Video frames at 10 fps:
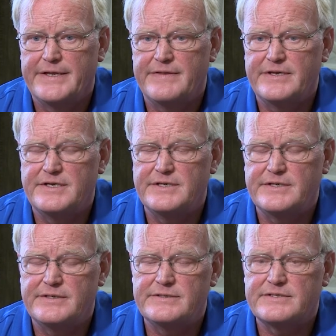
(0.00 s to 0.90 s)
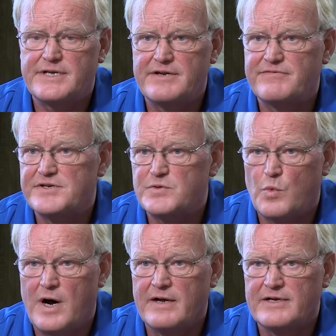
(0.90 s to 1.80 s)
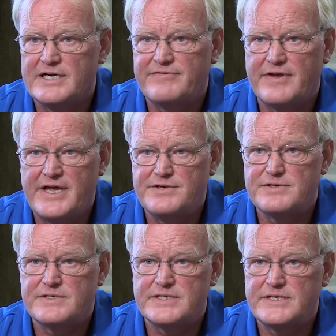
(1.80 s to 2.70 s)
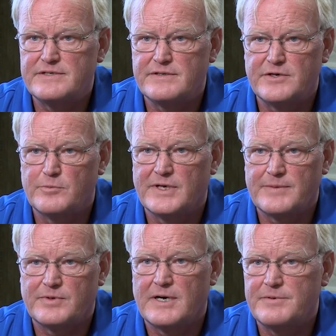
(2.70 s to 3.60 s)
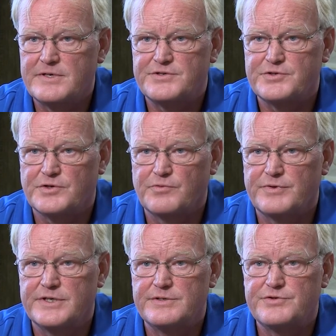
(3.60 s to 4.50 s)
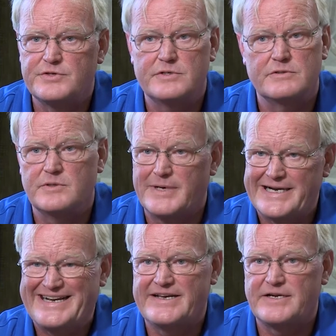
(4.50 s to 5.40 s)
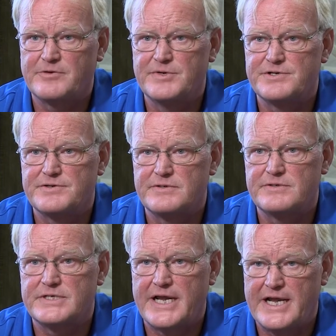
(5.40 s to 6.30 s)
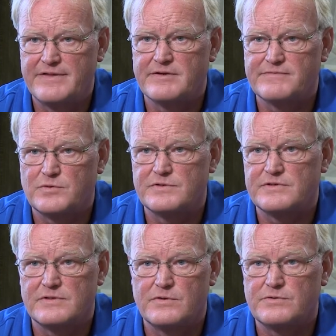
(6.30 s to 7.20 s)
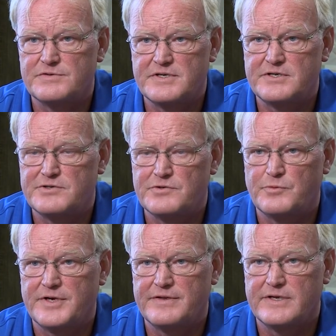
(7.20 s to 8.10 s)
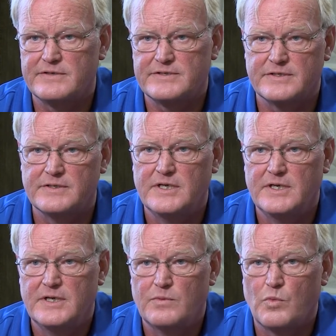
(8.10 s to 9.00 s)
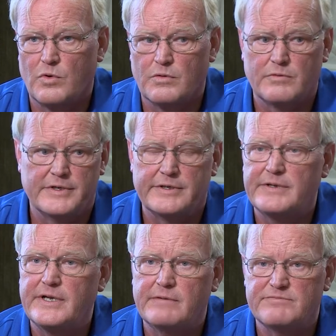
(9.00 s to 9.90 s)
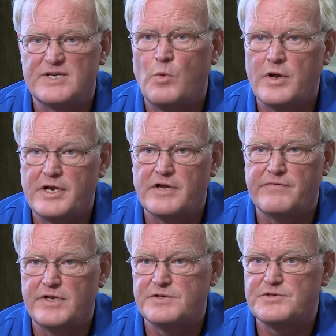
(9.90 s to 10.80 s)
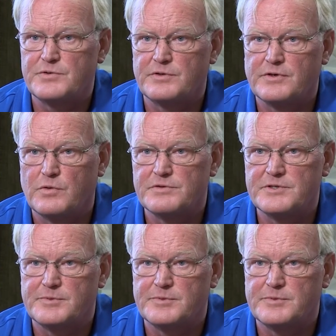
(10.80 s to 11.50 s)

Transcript: the State Fish and Wildlife Agency and the nearby property, Sugar Ridge, the Pike County Commissioners, and then of course the local citizenry that were somewhat inconvenienced during the course of the